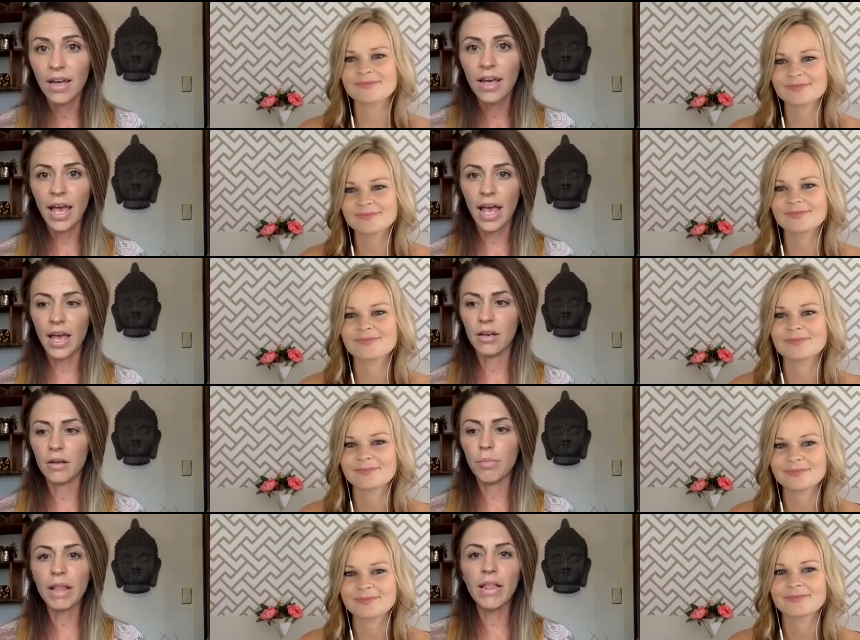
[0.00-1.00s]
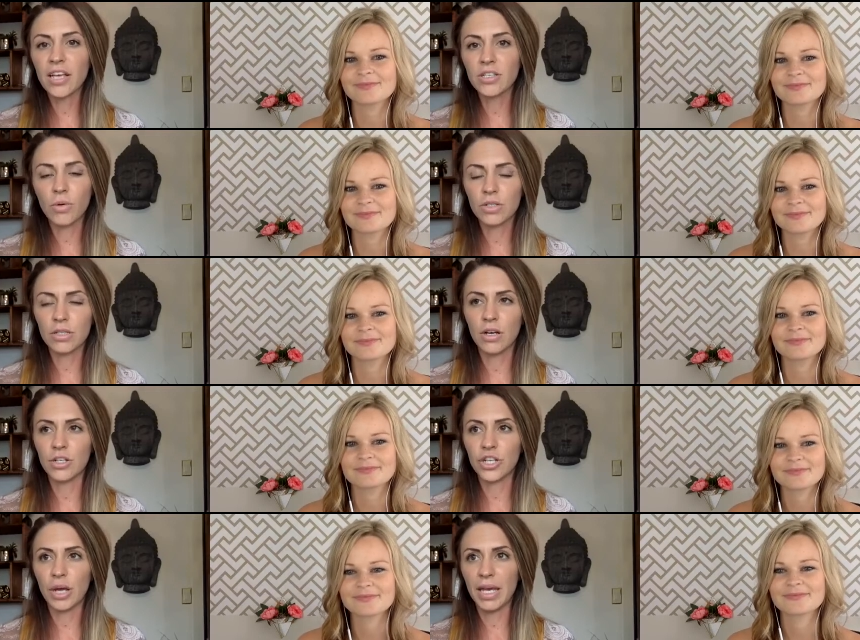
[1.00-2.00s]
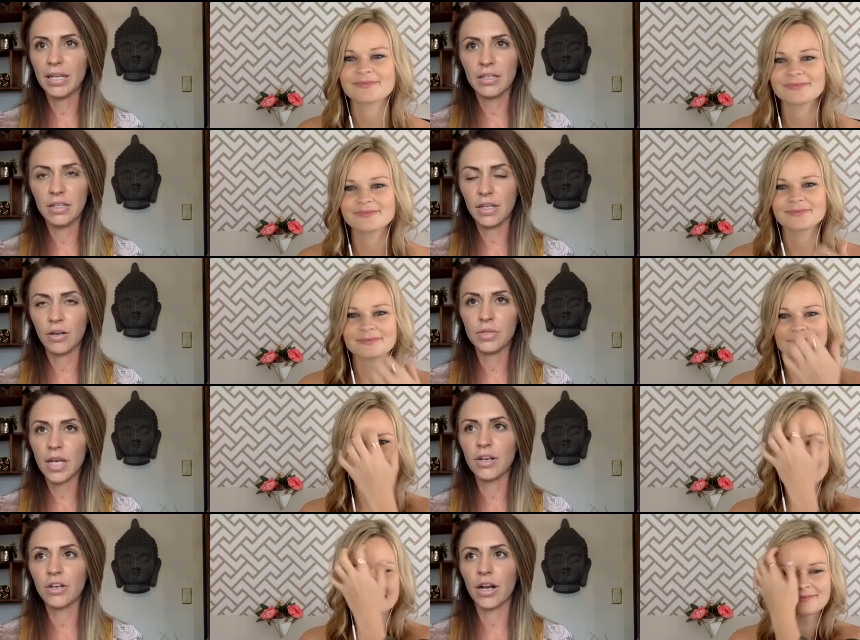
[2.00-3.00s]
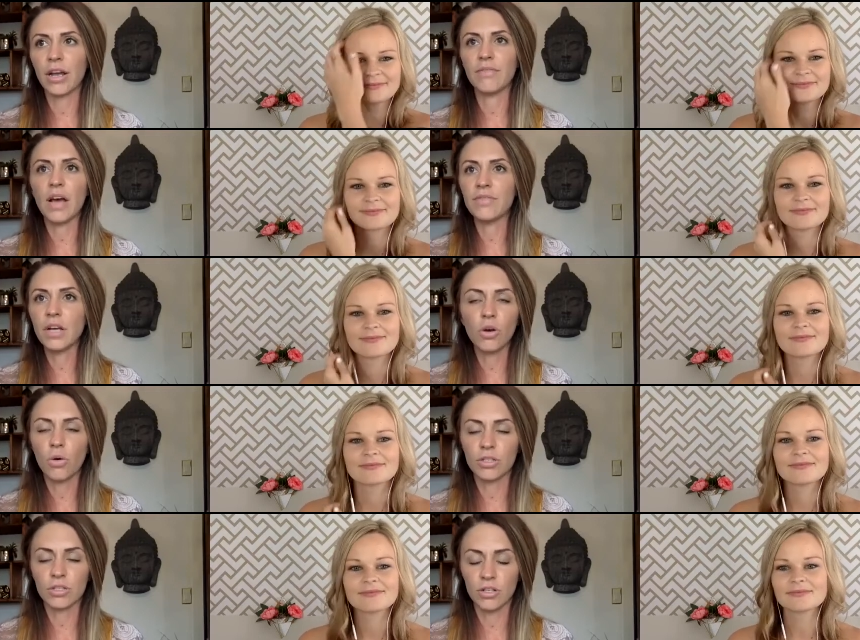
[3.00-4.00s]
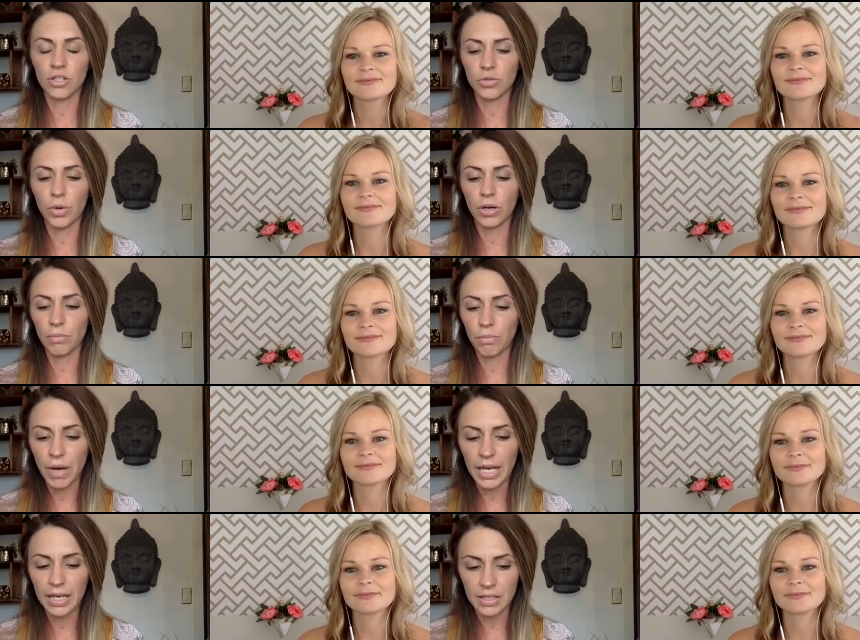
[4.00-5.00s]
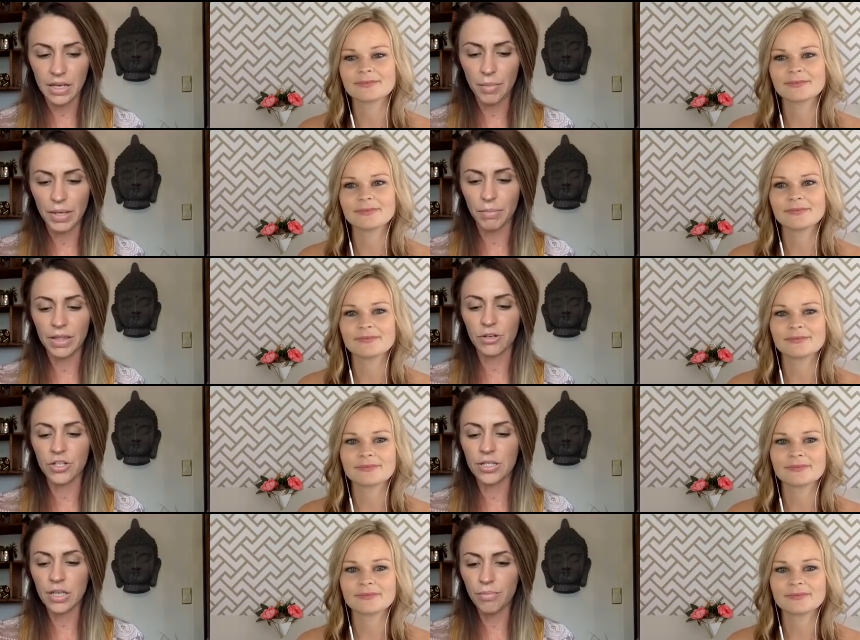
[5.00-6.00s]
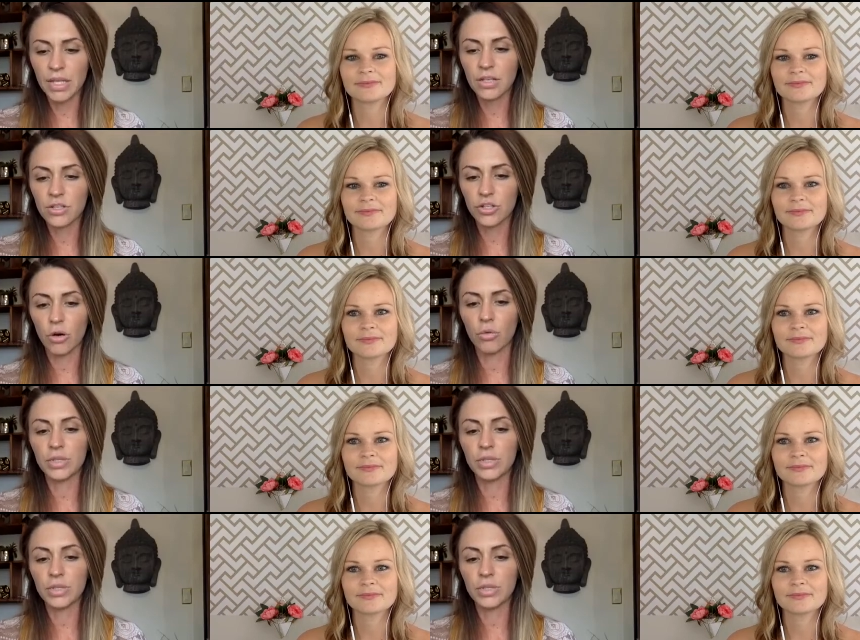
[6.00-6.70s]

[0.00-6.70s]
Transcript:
Speaker 1: And my last course launch, I made you know ten grand. I've I've done course launches where money has come in, but there's something so